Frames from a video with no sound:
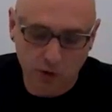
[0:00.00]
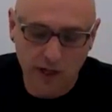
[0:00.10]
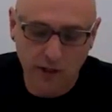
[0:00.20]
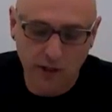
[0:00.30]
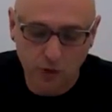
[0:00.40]
We're
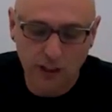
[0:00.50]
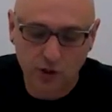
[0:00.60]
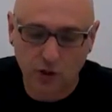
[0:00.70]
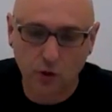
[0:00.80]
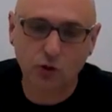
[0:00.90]
trying to do it
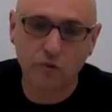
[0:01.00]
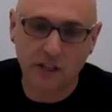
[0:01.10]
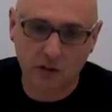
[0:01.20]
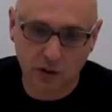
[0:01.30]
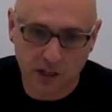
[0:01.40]
as close to
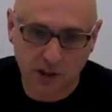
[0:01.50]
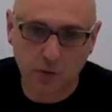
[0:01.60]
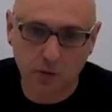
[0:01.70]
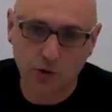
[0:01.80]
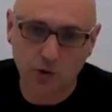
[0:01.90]
the metal as
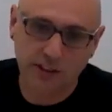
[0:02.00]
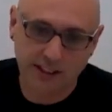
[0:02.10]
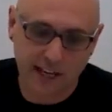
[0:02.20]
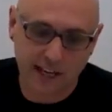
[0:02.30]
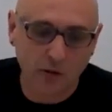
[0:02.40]
possible so
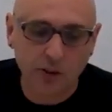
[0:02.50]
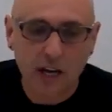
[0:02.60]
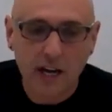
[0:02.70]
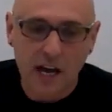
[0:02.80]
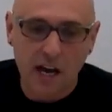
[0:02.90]
it
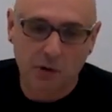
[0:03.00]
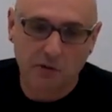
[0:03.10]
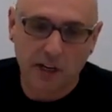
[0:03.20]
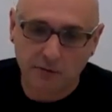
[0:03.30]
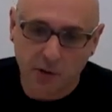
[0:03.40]
scales and
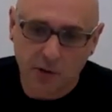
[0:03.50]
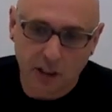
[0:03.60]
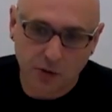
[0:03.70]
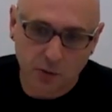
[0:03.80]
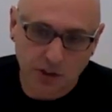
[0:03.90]
provides
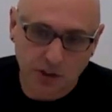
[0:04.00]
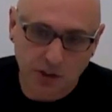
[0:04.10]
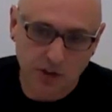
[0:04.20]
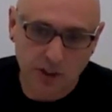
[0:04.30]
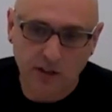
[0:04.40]
very nice
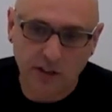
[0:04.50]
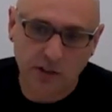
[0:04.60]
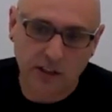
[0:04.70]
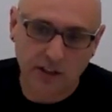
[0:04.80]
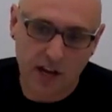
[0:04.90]
resiliency and
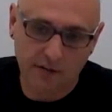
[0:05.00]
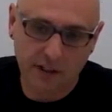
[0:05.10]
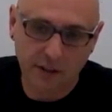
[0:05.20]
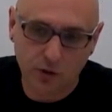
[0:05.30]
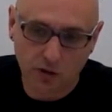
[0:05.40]
does not
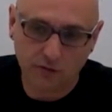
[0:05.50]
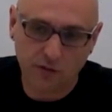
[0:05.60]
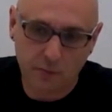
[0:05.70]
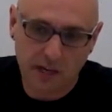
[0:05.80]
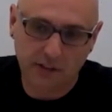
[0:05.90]
have any sort
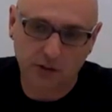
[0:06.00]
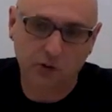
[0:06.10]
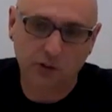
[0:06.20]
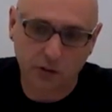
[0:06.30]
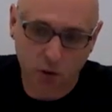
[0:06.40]
of
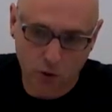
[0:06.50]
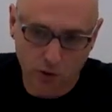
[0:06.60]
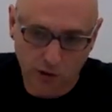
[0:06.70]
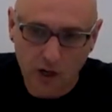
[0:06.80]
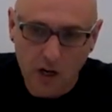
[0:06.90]
dependency on the
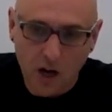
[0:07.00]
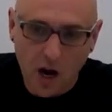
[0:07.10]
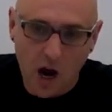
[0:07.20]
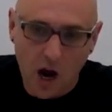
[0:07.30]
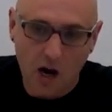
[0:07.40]
controller,
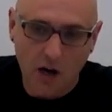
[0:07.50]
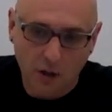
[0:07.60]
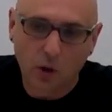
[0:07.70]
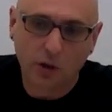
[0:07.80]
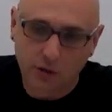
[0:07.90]

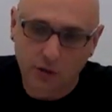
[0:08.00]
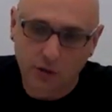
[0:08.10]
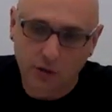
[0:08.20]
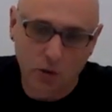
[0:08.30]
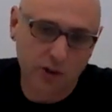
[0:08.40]
on
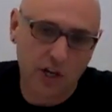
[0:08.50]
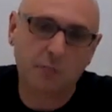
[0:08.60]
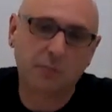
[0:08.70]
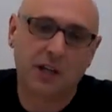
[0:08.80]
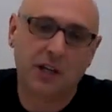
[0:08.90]
the controller's
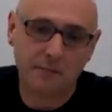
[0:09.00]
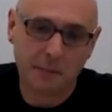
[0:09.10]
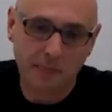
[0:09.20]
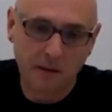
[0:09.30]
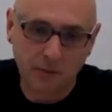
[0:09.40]
uptime.
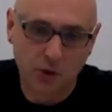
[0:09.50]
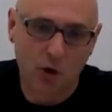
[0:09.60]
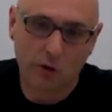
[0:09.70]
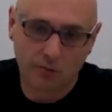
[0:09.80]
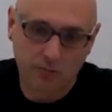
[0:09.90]

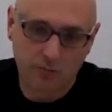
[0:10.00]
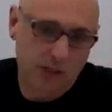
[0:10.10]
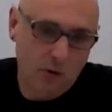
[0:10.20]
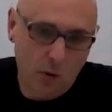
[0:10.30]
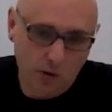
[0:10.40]
So,
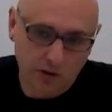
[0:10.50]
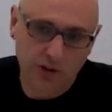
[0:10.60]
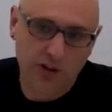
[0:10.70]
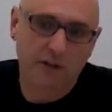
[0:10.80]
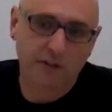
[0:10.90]
all
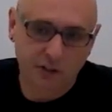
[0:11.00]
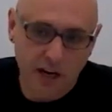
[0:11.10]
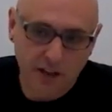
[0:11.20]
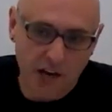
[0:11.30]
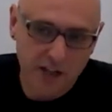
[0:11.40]
this stuff
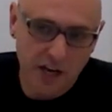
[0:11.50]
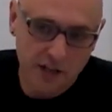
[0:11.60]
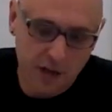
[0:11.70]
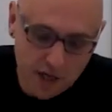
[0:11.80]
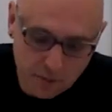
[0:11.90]
is
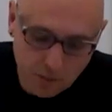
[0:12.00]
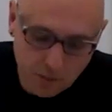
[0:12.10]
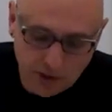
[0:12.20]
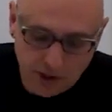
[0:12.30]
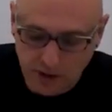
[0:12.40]

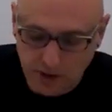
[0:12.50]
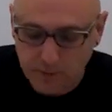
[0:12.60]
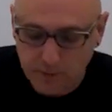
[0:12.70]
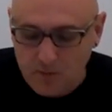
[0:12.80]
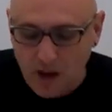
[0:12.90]
very
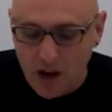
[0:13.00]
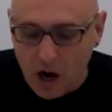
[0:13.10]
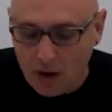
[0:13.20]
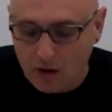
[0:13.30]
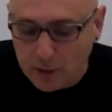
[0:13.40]
resilient.
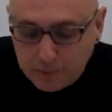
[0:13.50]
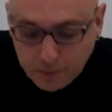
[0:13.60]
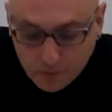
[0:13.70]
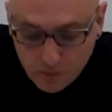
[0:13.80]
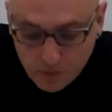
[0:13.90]

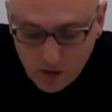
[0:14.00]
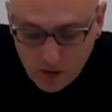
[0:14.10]
However,